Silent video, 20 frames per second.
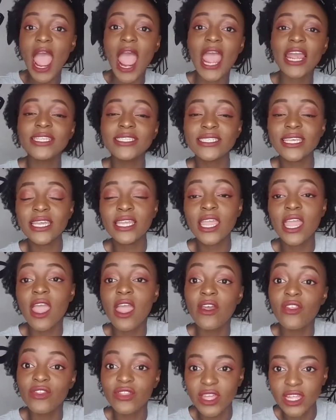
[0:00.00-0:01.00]
I took
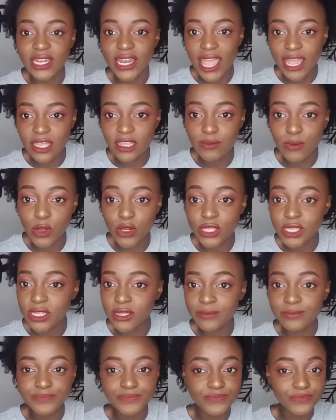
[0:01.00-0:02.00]
the next
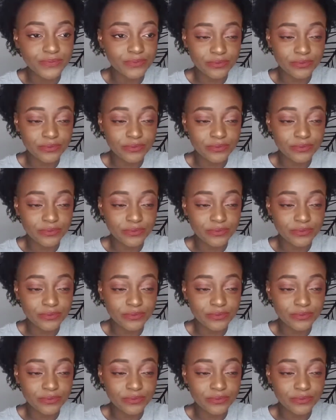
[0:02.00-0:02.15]
person.